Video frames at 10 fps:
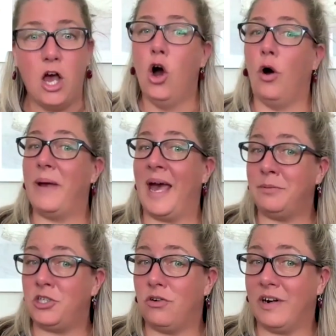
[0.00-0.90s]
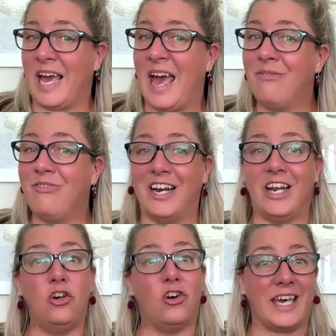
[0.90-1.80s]
Or perhaps you already have one
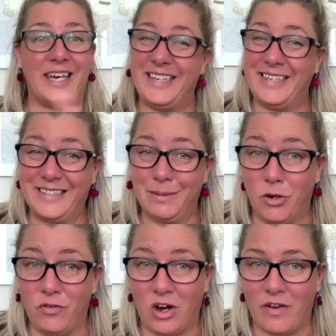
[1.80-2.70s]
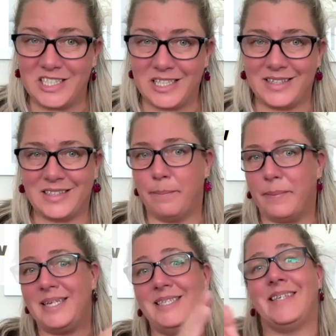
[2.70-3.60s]
and you're keen to move it over to the
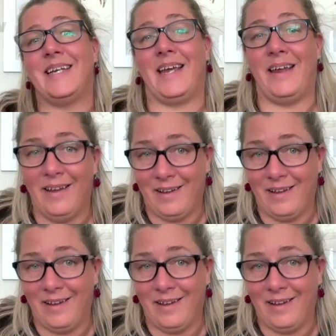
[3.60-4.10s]
simplicity